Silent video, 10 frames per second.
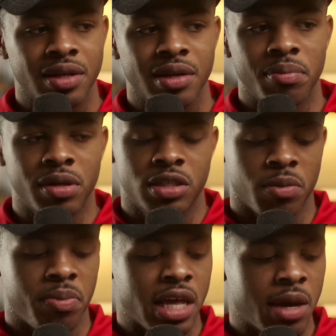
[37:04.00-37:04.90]
But to
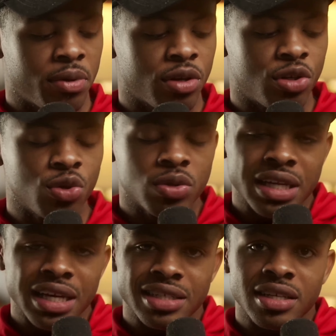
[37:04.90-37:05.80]
be able to do
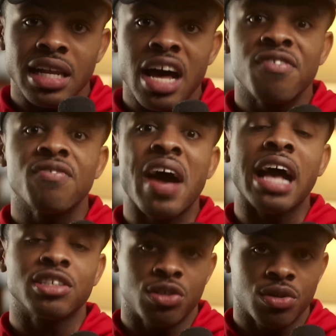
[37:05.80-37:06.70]
things a lot
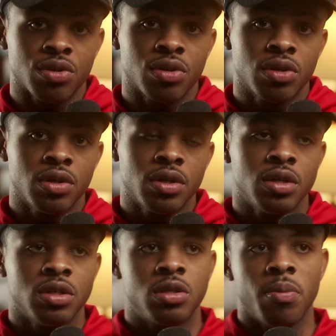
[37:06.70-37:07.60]
faster,
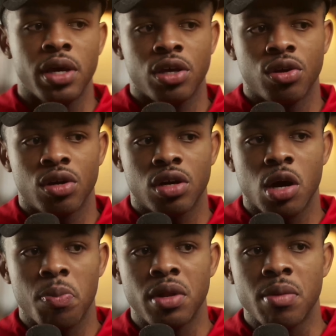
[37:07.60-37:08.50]
to make your
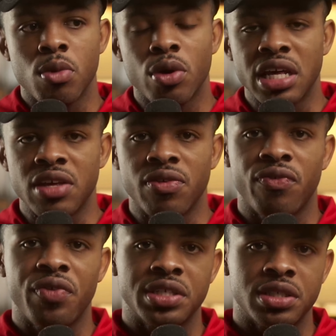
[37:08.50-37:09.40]
company more
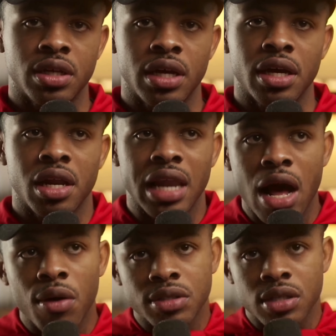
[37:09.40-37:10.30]
efficient, it
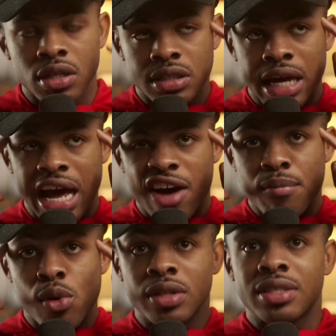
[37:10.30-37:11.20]
allows us to have
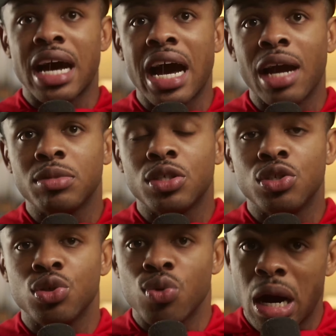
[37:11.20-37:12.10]
more time to
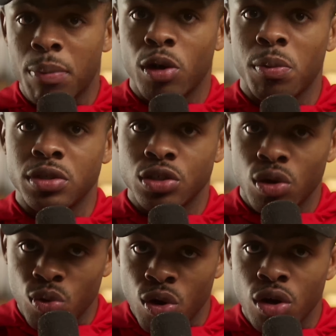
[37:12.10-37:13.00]
do our purpose,
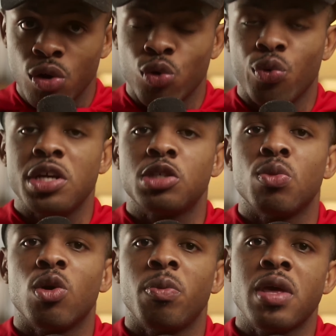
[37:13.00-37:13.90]
go reach
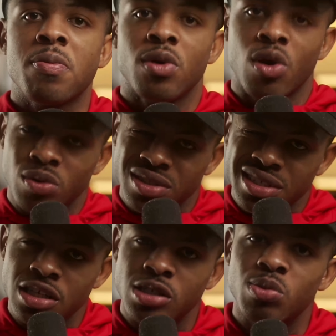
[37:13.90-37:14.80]
more people, go
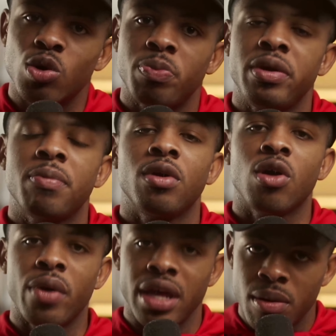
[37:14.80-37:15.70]
teach more people,
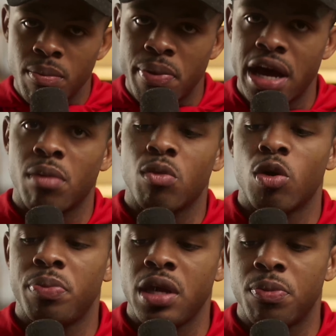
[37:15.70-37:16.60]
go impact more
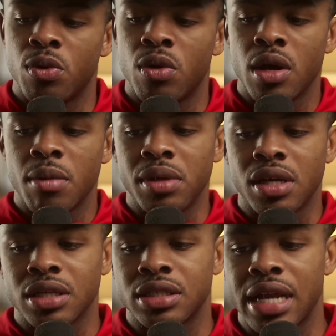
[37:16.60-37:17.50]
people,
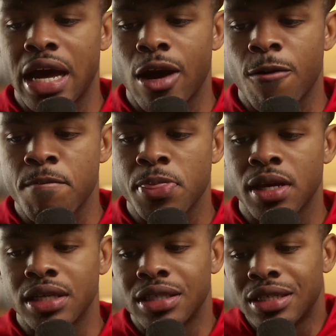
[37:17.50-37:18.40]
because now
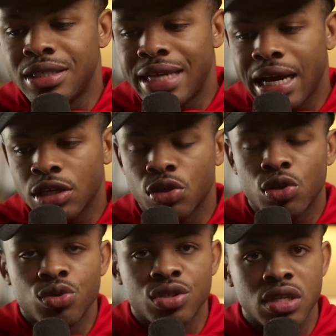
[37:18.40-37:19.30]
the technical
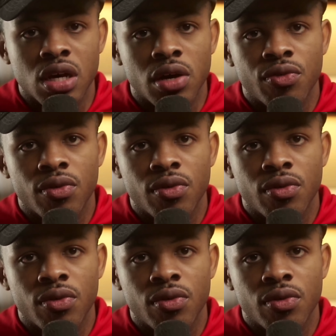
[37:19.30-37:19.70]
stuff,